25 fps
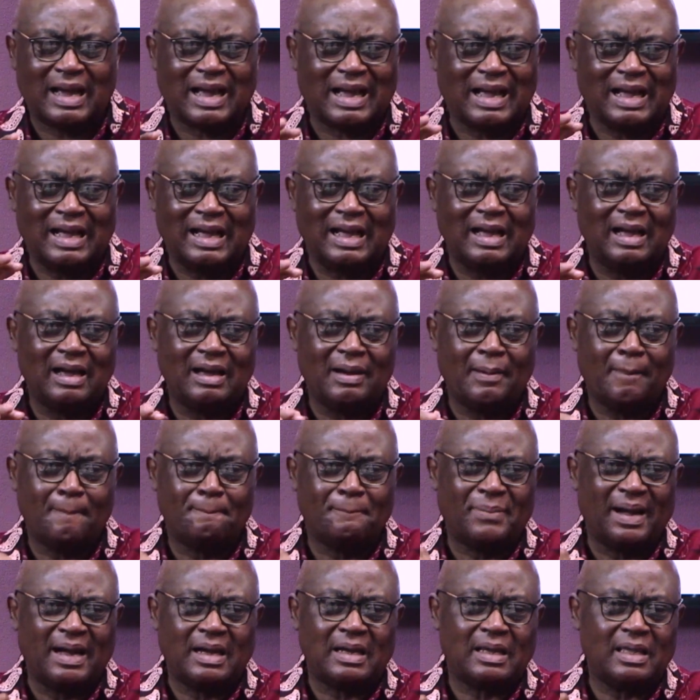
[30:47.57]
car
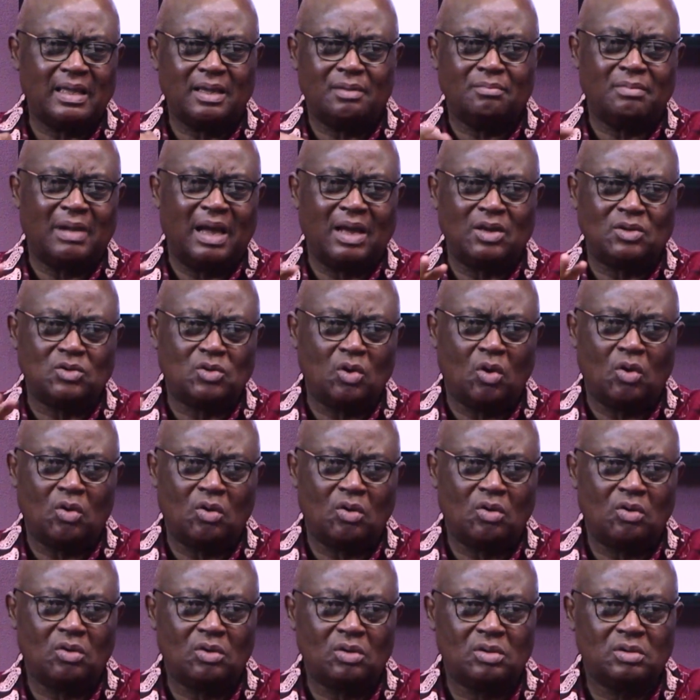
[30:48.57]
banging my
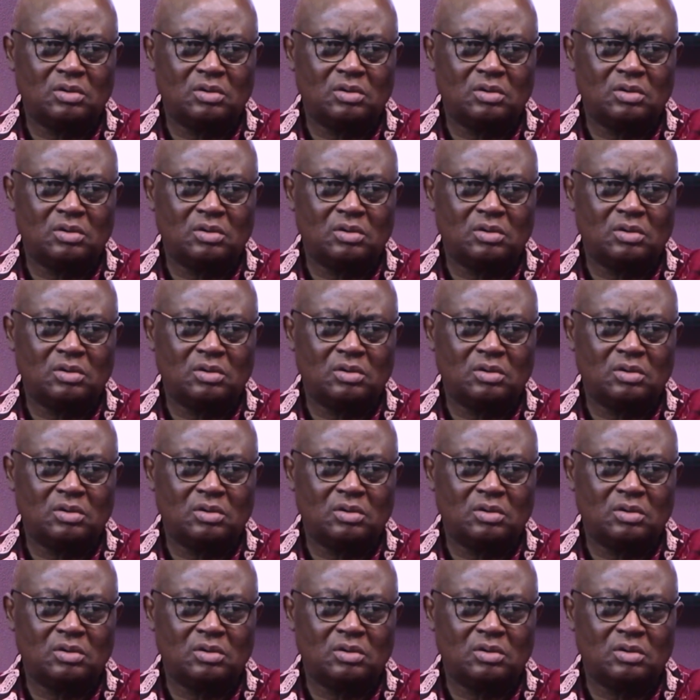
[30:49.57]
door,